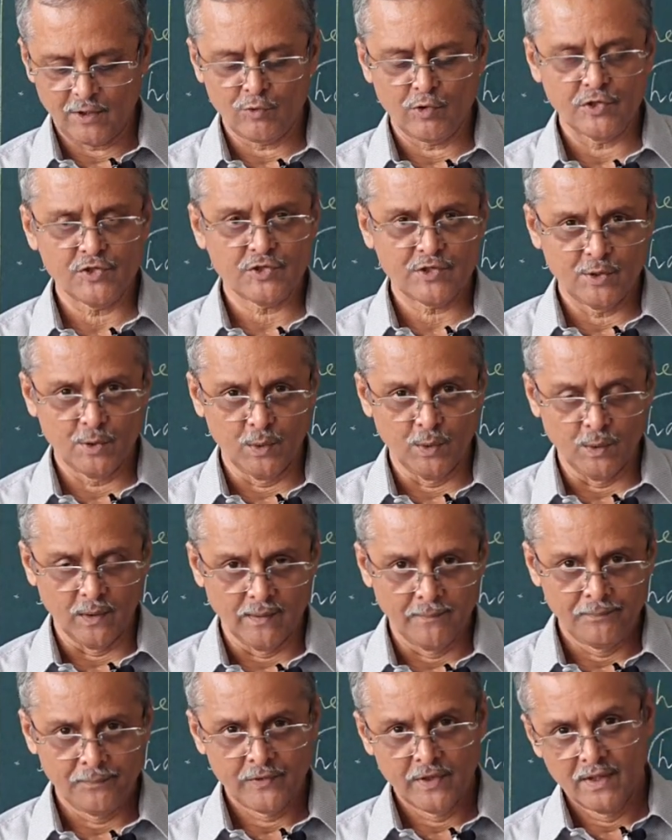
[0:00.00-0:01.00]
was cool.
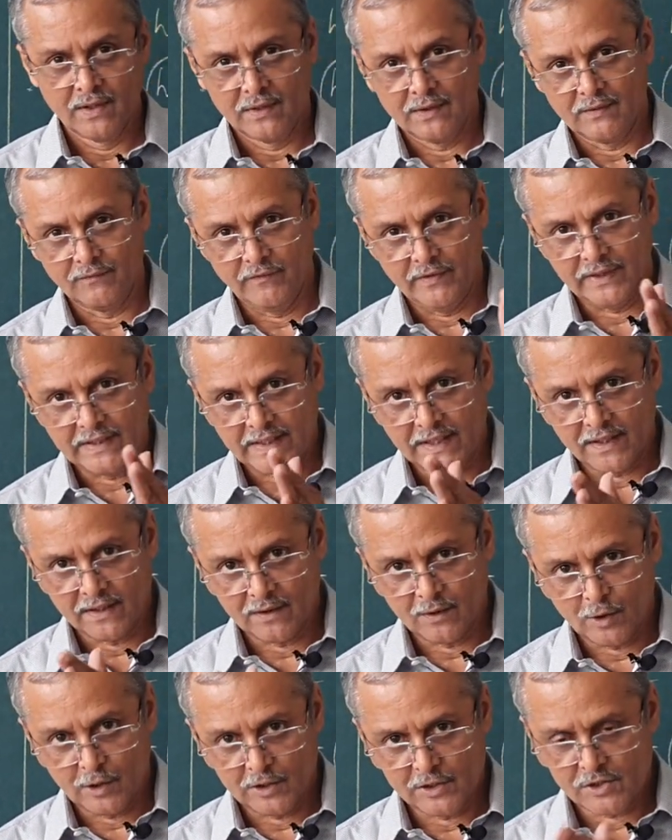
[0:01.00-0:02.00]
We can
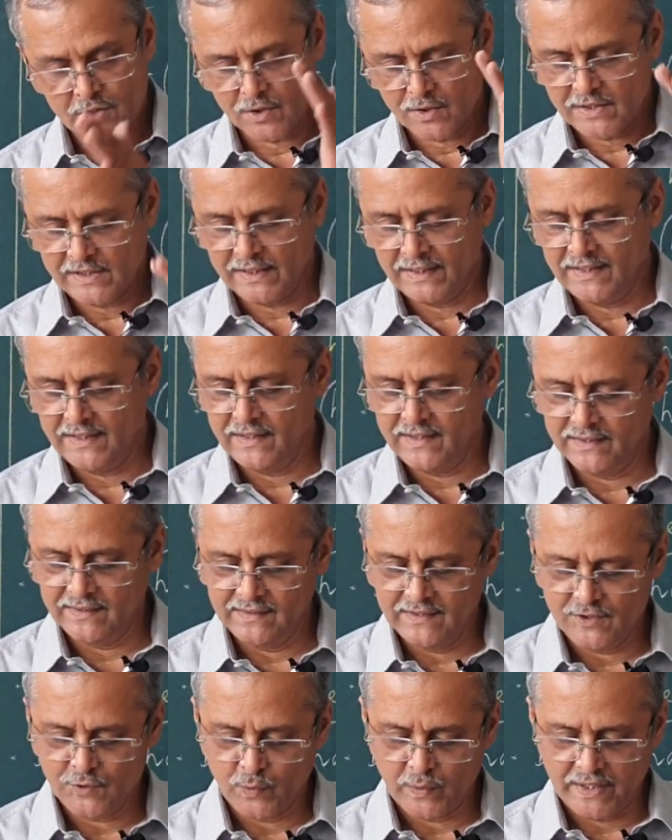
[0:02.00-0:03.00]
also tell it in
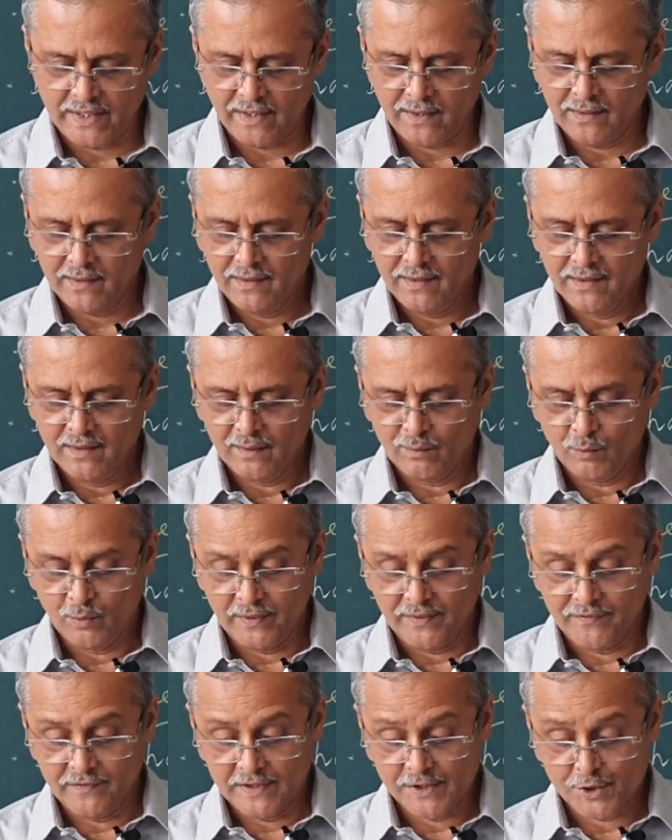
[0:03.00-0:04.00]
this way:
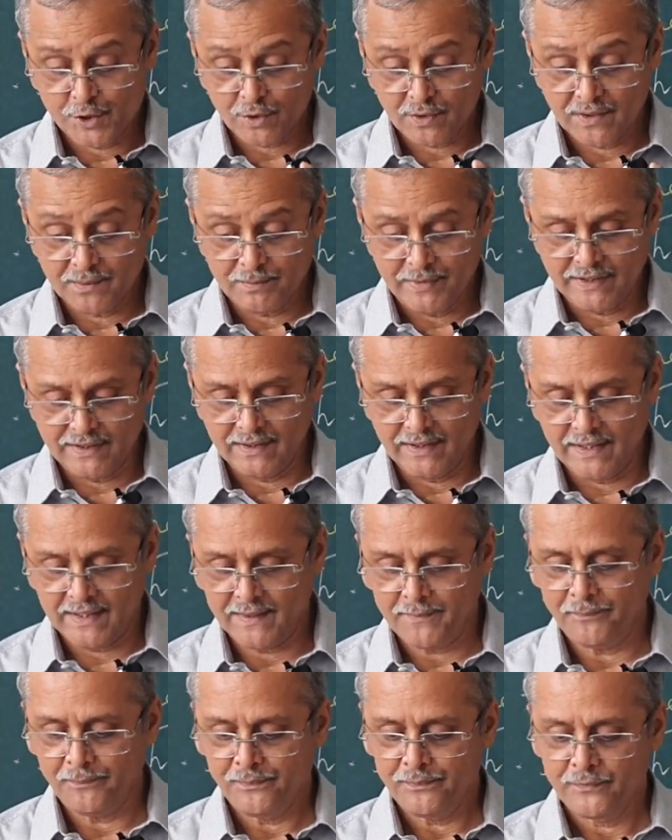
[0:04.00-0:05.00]
we went on a picnic
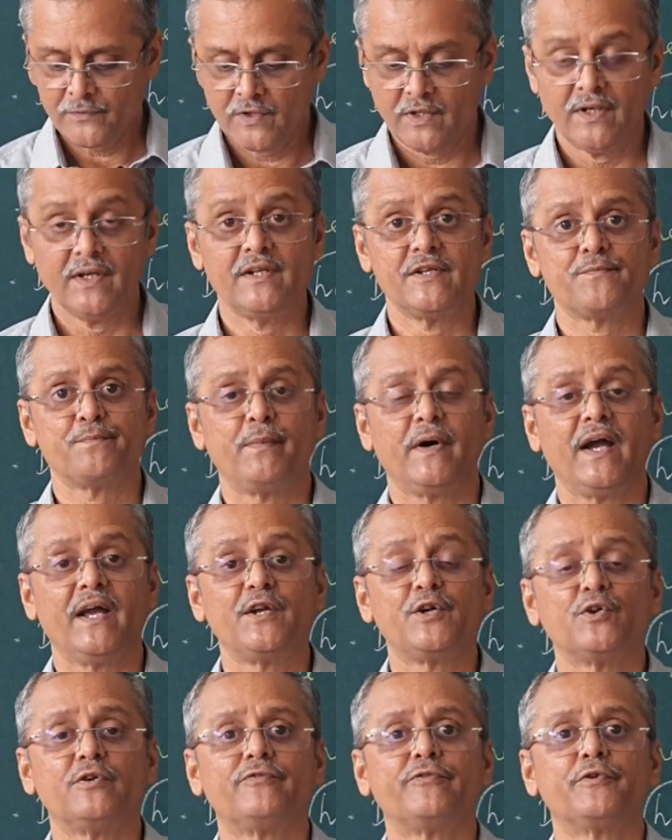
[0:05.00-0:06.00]
in
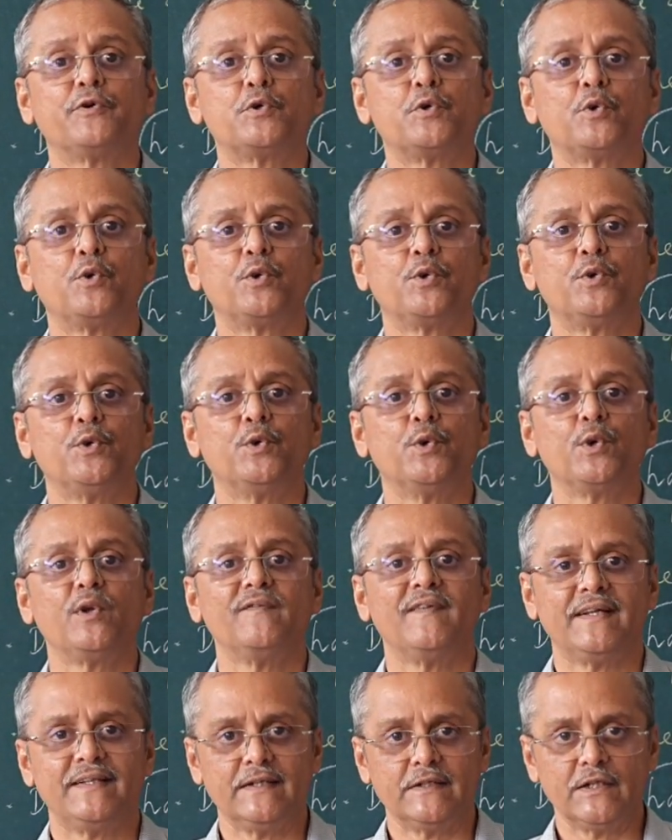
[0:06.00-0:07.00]
spite of cool
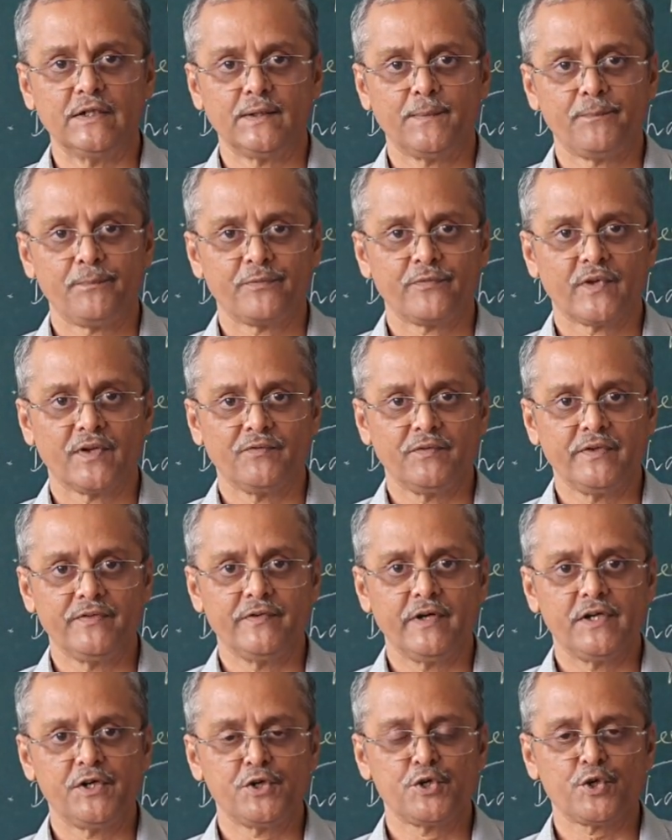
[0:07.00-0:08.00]
weather. We
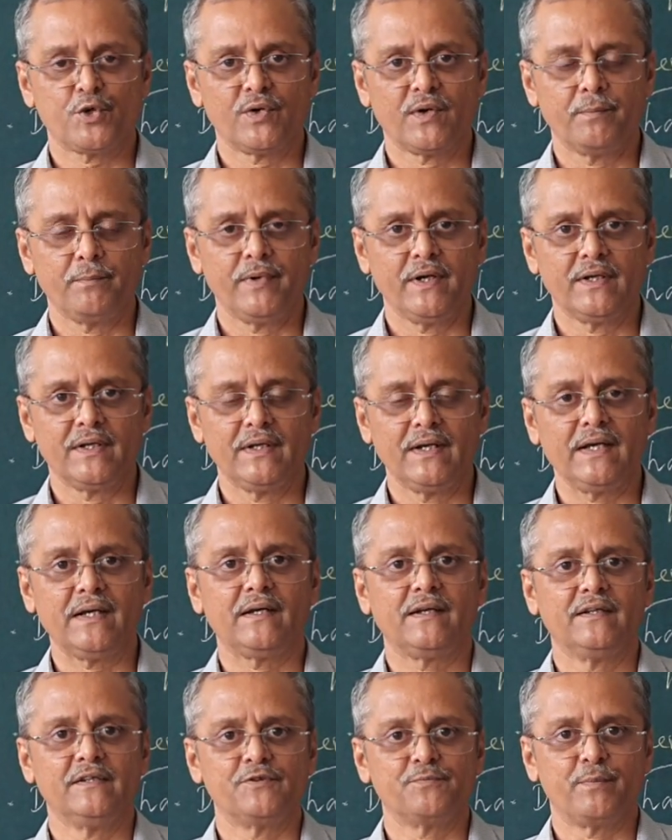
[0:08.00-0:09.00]
went on a picnic
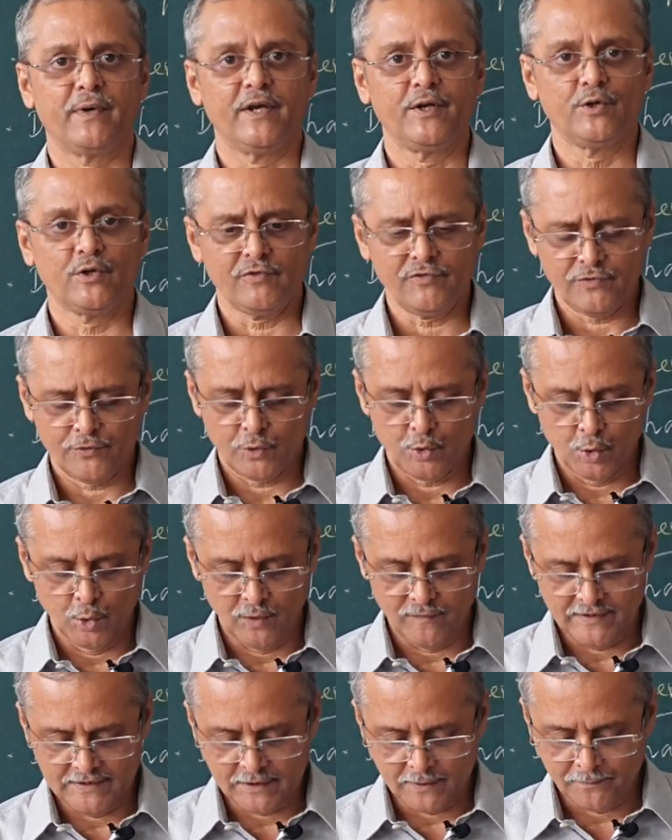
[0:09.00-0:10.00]
in spite of cool
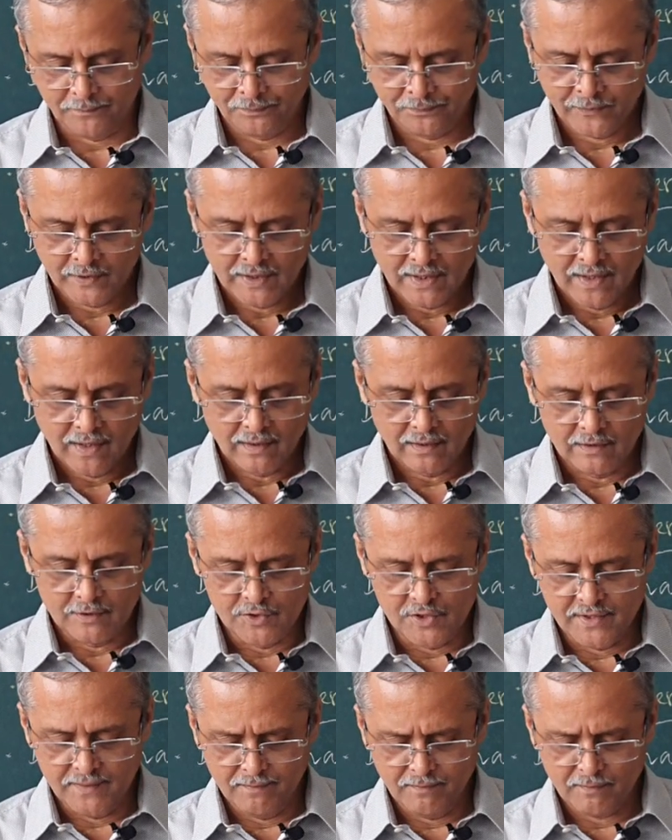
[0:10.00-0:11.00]
weather.
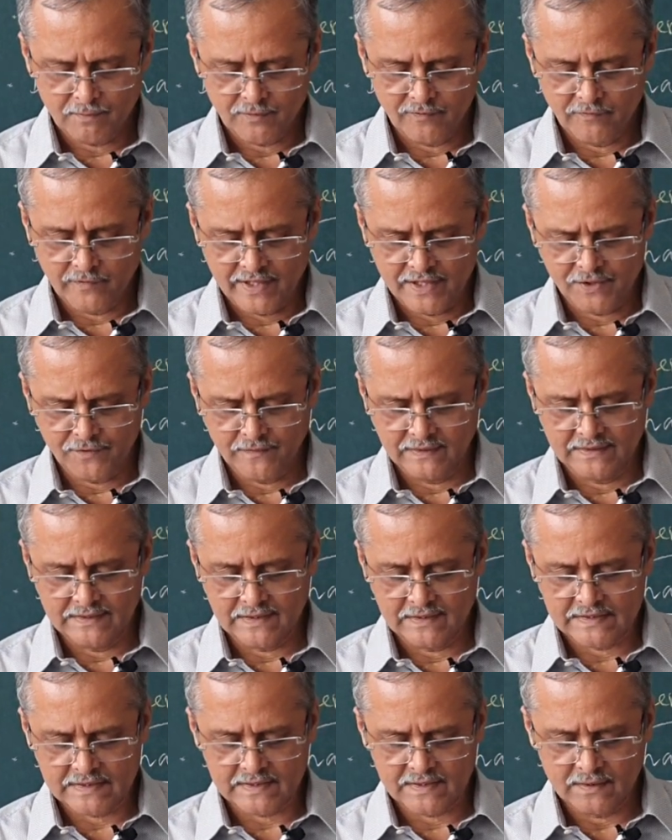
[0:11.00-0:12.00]
Jim went with
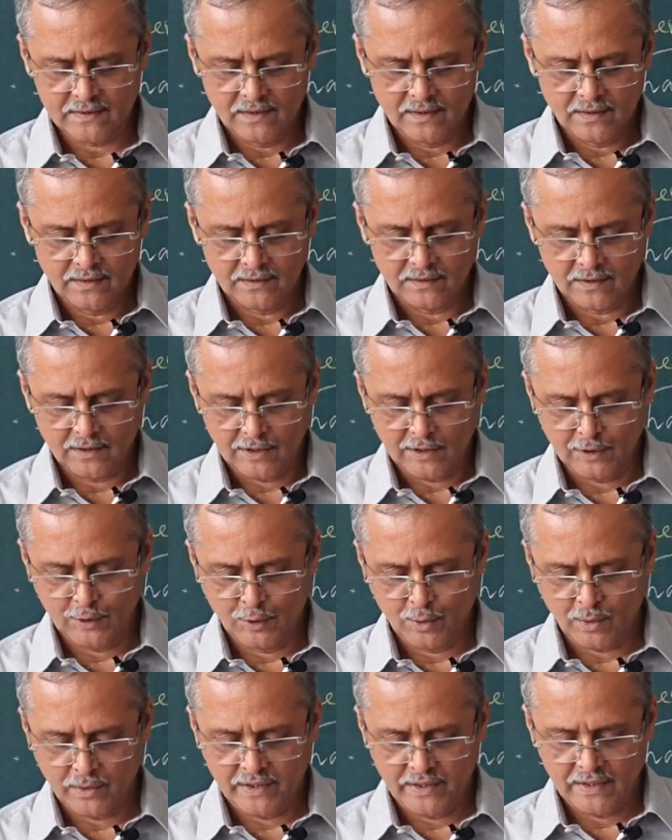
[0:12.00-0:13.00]
us
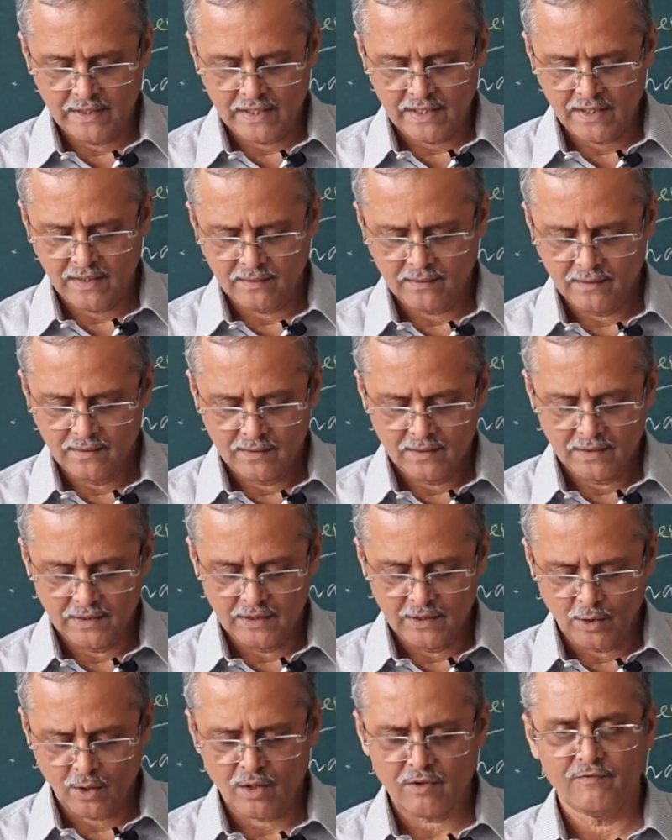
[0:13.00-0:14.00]
although he had
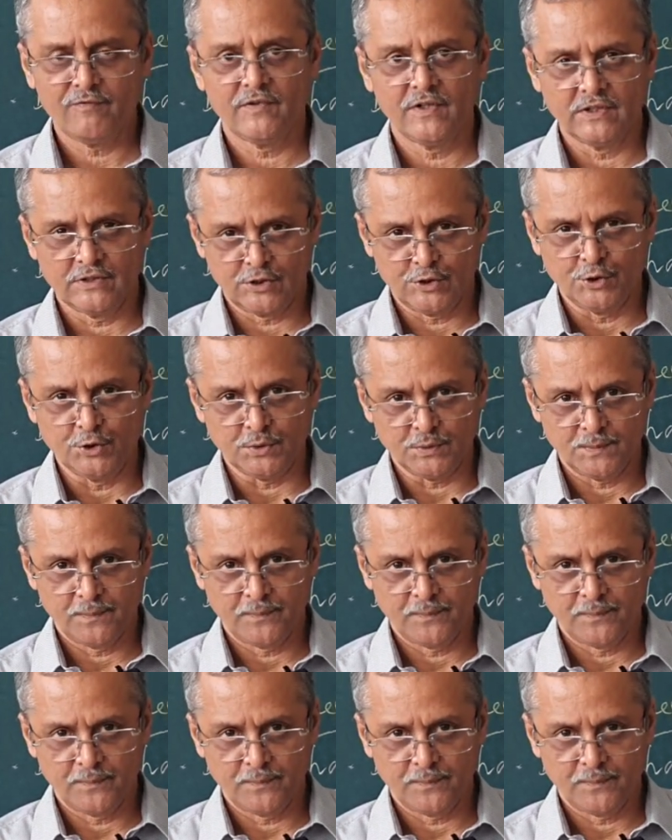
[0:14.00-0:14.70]
lot of work to do.